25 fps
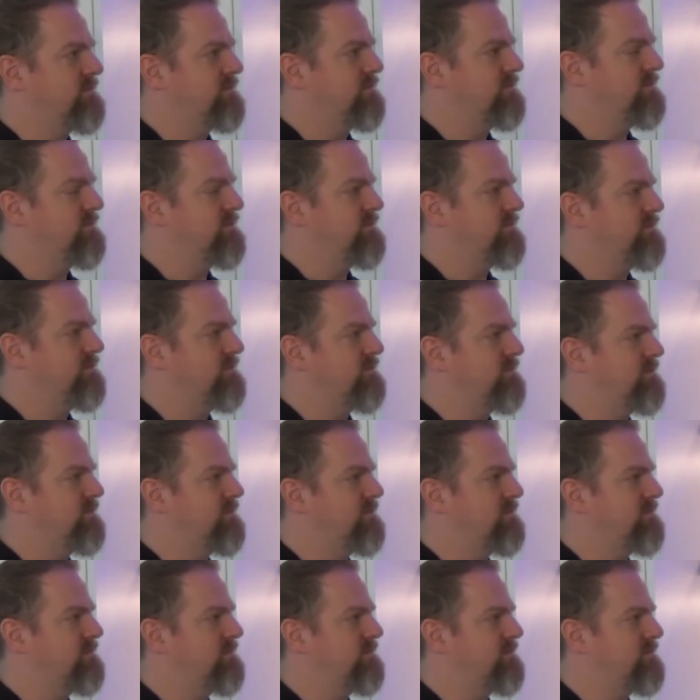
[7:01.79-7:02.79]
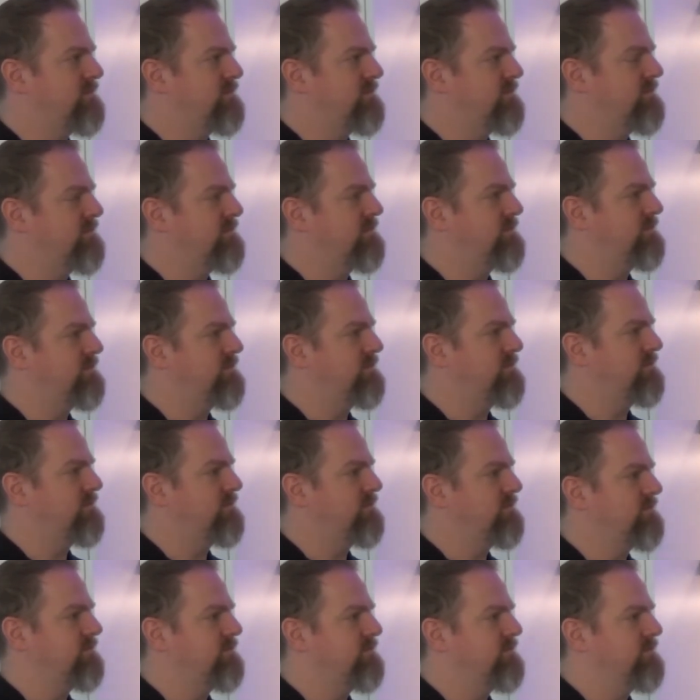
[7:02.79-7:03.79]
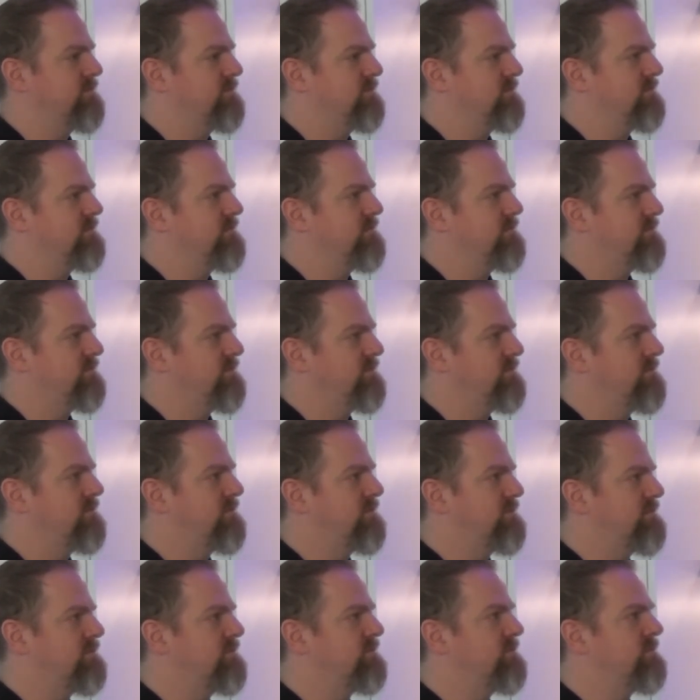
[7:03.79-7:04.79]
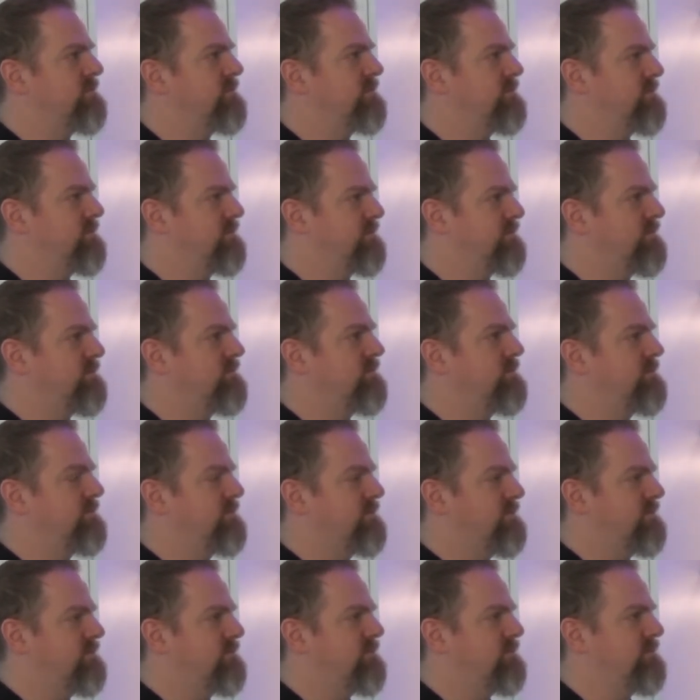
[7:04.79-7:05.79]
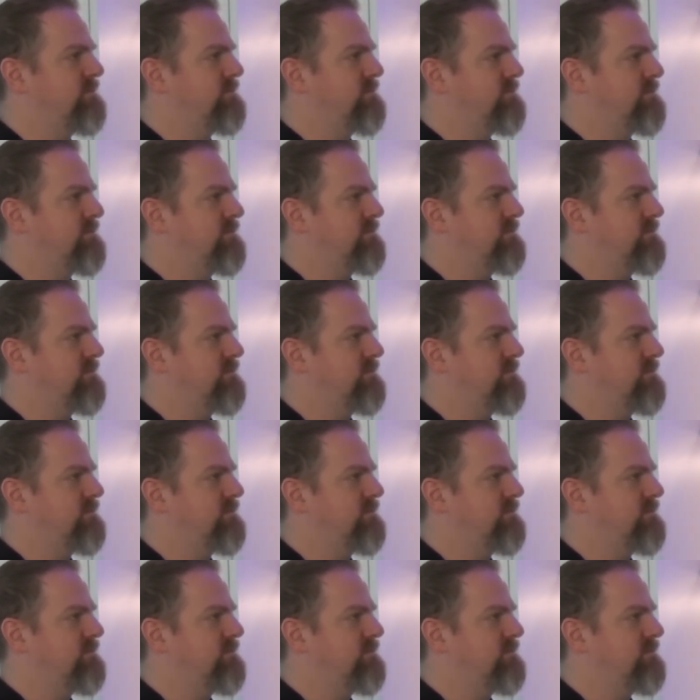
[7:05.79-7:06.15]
(silent)